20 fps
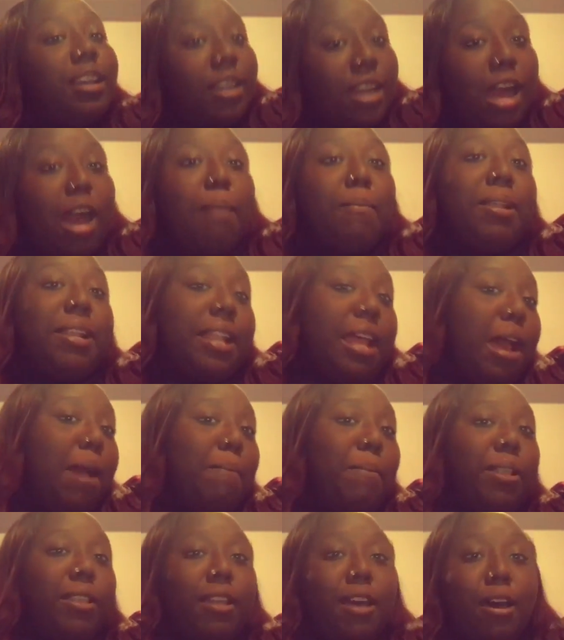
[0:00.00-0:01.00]
comment
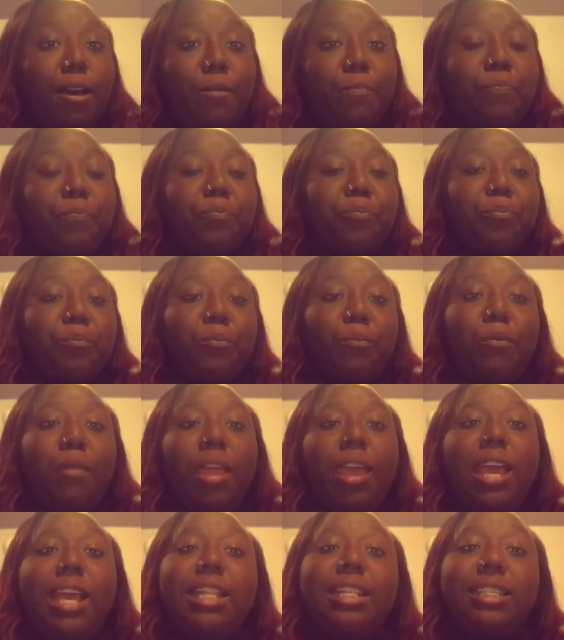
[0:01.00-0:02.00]
down below
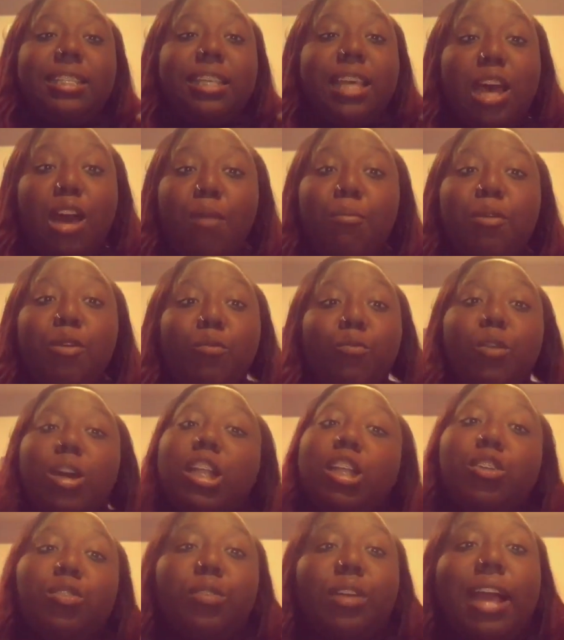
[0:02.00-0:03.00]
and tell me
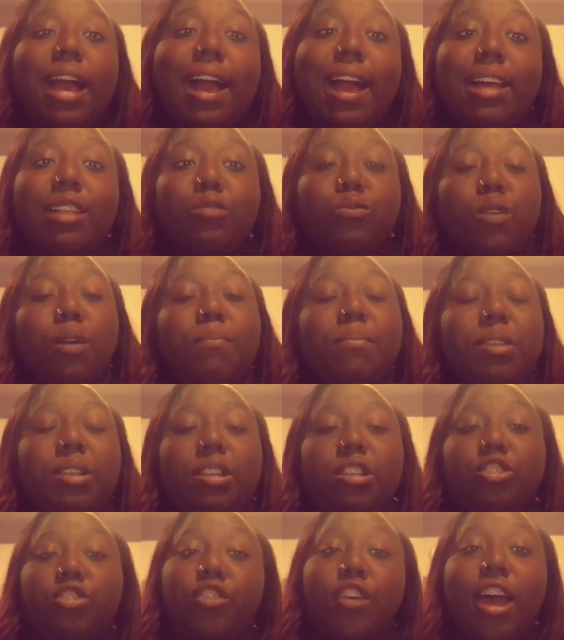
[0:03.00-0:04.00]
what you guys want me
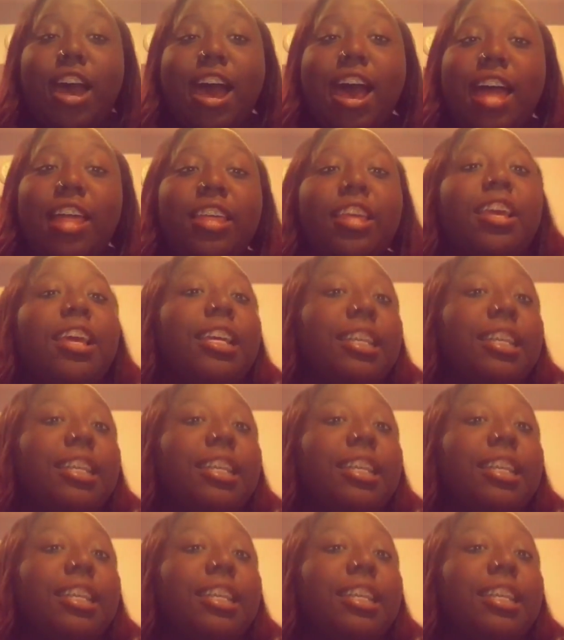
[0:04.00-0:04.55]
to try.